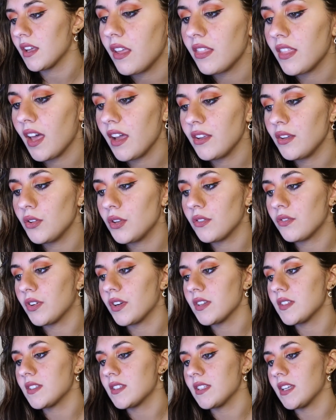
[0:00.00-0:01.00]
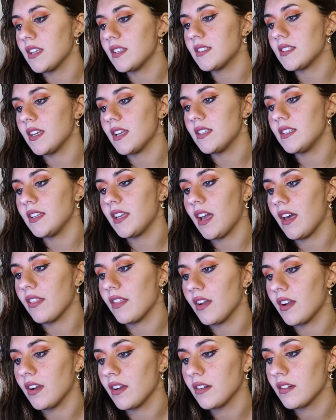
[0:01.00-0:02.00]
In that universe, they stayed
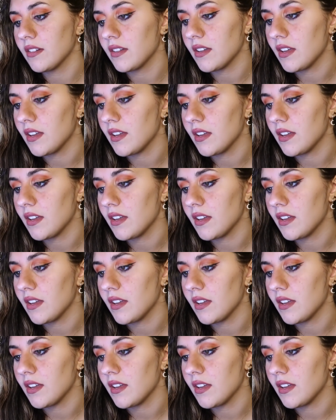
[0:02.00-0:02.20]
together,